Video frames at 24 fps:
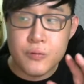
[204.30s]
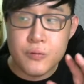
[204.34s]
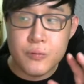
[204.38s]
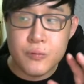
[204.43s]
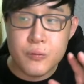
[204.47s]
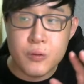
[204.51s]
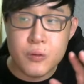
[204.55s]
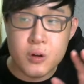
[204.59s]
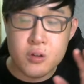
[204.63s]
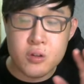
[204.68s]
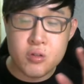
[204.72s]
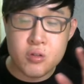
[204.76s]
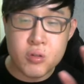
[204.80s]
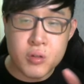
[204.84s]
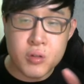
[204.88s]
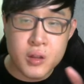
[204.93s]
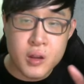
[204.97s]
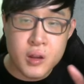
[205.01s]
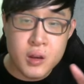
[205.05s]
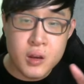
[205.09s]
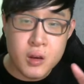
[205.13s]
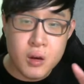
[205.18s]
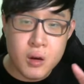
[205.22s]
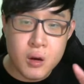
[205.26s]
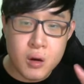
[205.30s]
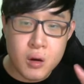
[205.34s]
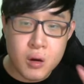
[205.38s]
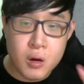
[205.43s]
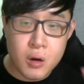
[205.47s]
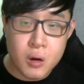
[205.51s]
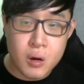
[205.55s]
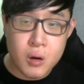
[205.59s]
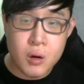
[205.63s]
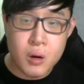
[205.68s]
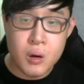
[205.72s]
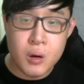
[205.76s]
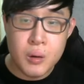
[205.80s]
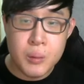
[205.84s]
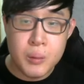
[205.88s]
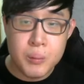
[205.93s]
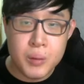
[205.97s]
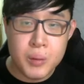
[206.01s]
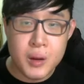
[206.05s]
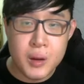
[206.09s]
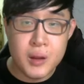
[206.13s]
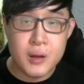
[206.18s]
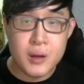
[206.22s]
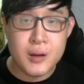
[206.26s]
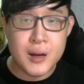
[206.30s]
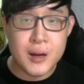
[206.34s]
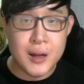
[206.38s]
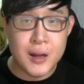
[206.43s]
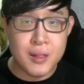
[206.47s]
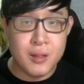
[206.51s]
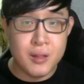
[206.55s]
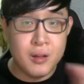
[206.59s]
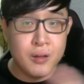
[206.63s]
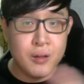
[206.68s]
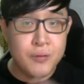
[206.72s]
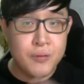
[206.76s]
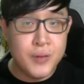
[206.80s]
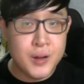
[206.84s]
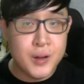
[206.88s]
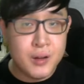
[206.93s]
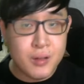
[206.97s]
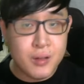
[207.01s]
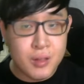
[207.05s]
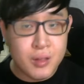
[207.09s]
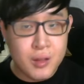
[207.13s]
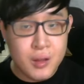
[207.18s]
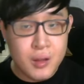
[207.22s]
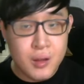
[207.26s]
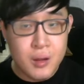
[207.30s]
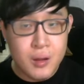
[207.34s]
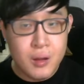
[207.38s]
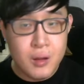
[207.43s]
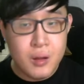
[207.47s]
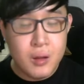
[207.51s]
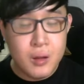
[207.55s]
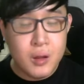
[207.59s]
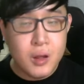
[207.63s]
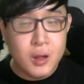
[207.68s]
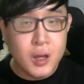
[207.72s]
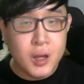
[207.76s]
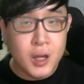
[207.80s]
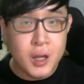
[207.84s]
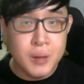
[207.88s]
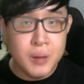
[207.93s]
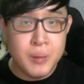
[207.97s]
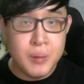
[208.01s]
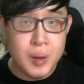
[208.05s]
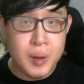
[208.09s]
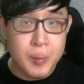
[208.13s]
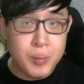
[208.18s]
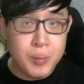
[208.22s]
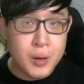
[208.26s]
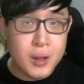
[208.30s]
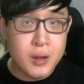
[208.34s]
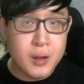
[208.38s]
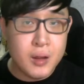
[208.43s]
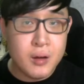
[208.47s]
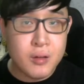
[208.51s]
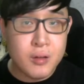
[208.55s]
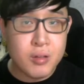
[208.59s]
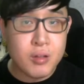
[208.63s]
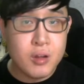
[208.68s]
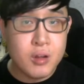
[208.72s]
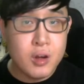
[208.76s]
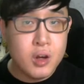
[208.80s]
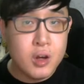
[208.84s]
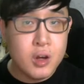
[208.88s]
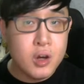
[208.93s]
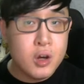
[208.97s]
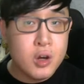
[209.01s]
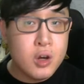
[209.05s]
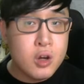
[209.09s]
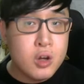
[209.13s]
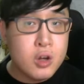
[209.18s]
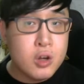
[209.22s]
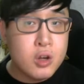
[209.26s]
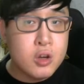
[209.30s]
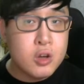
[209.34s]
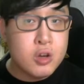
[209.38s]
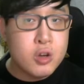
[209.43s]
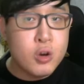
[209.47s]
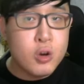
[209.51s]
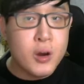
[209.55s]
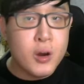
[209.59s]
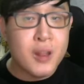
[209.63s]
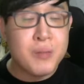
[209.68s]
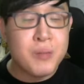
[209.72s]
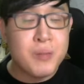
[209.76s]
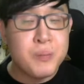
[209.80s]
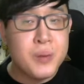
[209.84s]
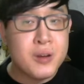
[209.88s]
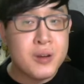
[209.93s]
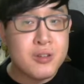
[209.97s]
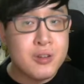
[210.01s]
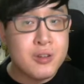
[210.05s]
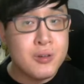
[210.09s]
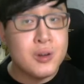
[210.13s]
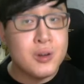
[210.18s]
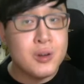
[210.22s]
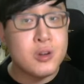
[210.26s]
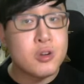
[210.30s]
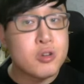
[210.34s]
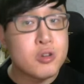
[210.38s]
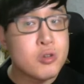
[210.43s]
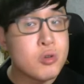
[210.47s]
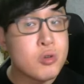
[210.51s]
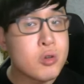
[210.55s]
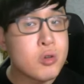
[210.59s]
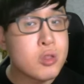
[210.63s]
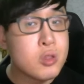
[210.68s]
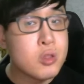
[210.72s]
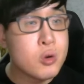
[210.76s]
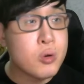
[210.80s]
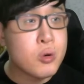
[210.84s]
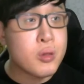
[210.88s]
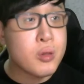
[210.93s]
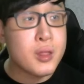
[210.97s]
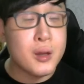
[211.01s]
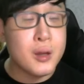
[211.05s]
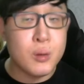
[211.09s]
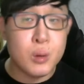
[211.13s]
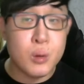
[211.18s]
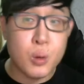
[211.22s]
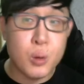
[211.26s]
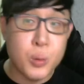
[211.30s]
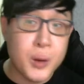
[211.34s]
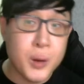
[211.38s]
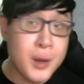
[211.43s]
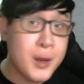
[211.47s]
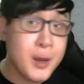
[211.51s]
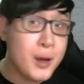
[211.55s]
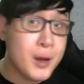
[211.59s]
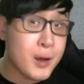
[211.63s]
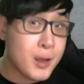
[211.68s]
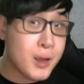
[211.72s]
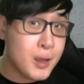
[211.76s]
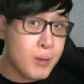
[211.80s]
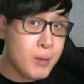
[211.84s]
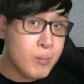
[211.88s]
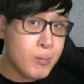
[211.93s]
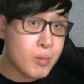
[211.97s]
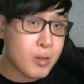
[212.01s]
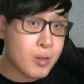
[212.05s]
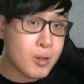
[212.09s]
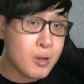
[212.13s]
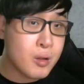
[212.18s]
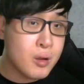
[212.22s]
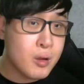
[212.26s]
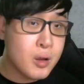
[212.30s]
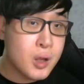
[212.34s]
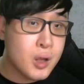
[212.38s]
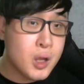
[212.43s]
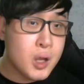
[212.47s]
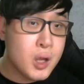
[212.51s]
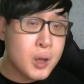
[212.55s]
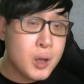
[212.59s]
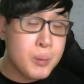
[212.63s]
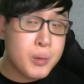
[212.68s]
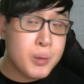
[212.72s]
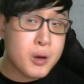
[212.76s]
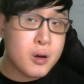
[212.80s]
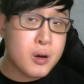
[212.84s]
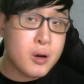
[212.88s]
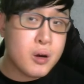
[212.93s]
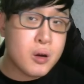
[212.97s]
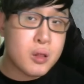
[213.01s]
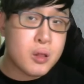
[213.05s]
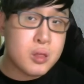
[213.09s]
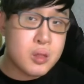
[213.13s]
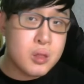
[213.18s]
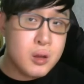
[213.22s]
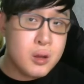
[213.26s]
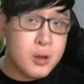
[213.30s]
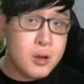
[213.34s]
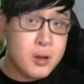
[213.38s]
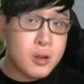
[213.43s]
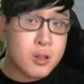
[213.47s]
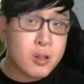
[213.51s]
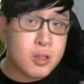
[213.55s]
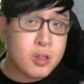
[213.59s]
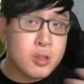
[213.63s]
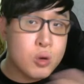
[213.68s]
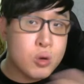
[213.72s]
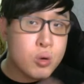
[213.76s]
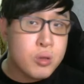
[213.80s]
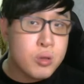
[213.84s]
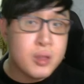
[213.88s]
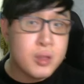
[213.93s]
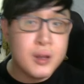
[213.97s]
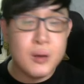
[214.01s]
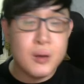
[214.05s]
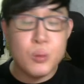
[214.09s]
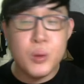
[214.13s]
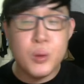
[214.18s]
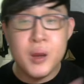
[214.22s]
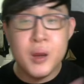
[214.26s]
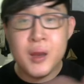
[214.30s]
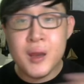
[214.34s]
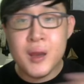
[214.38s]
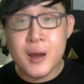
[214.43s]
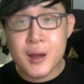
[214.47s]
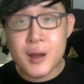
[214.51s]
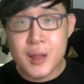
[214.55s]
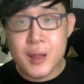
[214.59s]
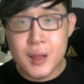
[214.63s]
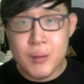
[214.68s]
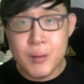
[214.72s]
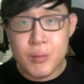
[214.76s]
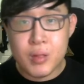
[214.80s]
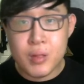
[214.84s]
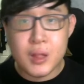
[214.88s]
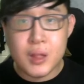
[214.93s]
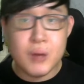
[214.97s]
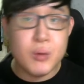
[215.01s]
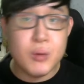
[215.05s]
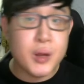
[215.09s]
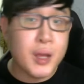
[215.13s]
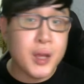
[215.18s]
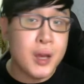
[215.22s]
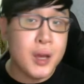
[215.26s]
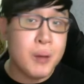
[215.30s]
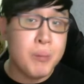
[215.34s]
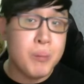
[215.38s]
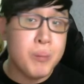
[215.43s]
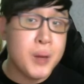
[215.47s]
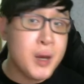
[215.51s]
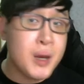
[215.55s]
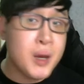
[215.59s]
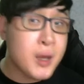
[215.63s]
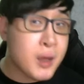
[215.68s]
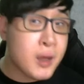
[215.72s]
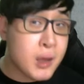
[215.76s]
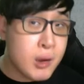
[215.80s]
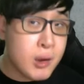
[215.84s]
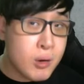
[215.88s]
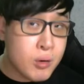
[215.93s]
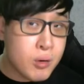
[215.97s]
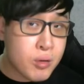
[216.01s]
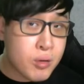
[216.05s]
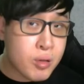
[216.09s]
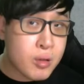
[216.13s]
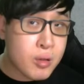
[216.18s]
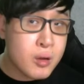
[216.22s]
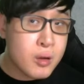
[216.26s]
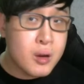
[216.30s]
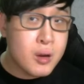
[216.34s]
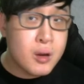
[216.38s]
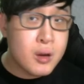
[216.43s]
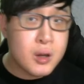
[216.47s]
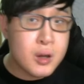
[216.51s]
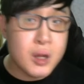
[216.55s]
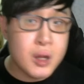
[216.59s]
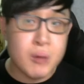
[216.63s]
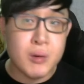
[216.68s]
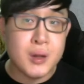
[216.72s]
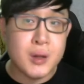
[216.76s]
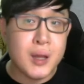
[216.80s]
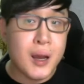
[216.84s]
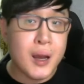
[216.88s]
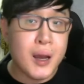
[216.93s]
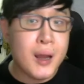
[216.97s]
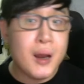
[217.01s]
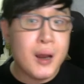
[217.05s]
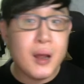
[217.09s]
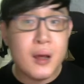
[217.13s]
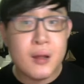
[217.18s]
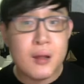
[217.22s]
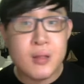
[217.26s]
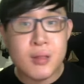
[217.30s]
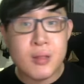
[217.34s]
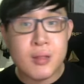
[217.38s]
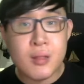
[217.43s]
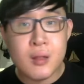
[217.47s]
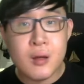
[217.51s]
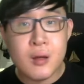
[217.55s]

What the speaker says: For choosing your core player cards in the fantasy and the mid players, you especially want to choose those that will win their games, because it is those that win their games that will get many kills, that will die less,